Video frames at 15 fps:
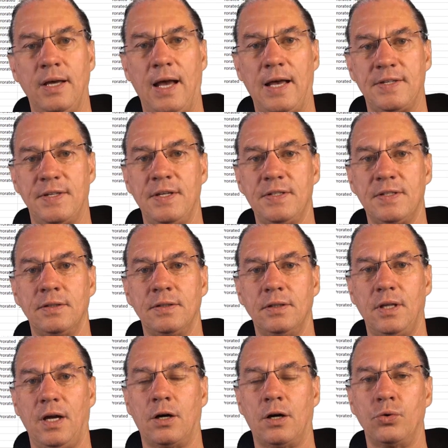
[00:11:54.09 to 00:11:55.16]

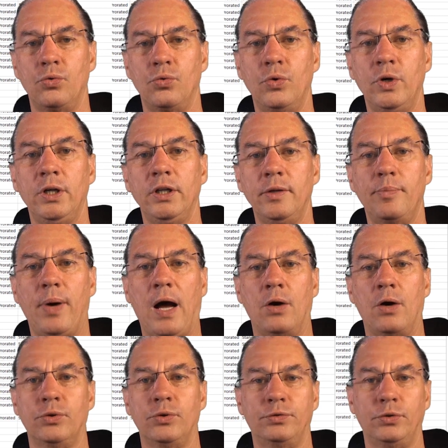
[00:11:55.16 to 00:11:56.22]
Assistant are really
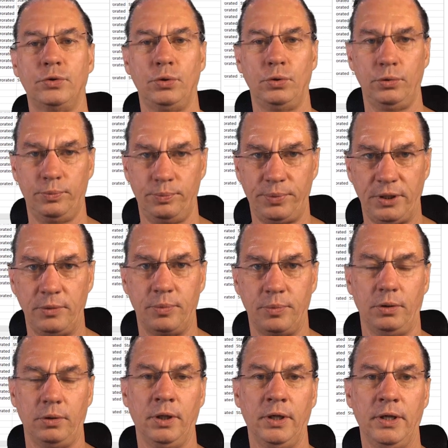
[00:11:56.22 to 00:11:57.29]
powerful
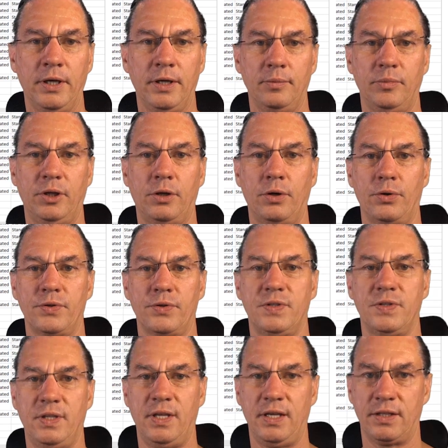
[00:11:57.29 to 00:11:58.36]
people, because
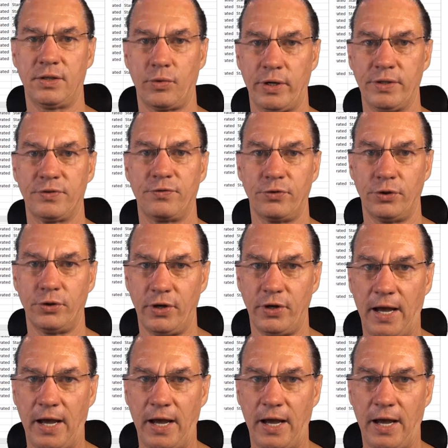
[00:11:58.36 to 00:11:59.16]
they transfer